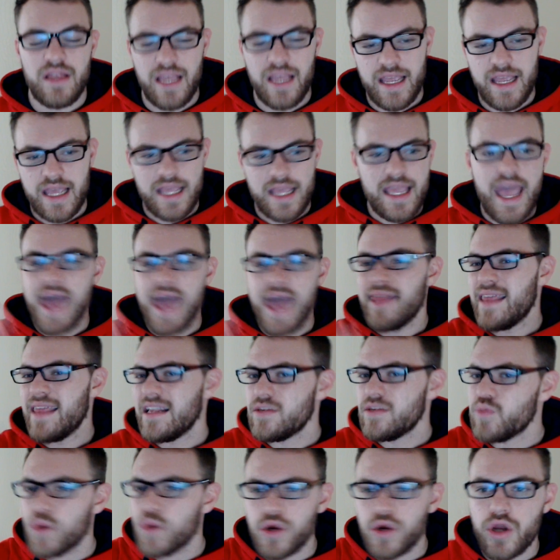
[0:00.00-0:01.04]
Like, yeah,
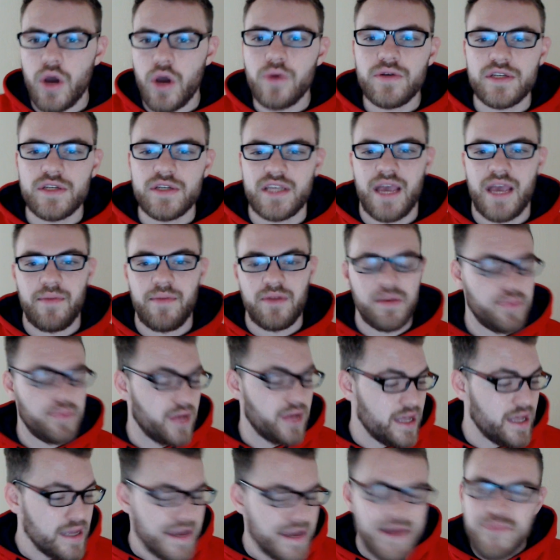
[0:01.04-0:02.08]
that's where coaches came into
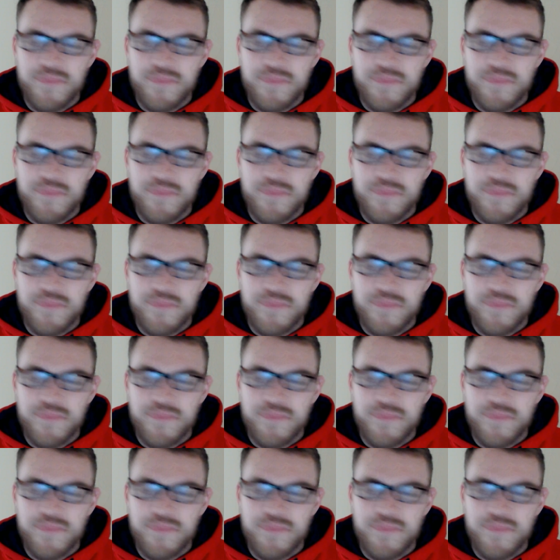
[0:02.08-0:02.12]
play,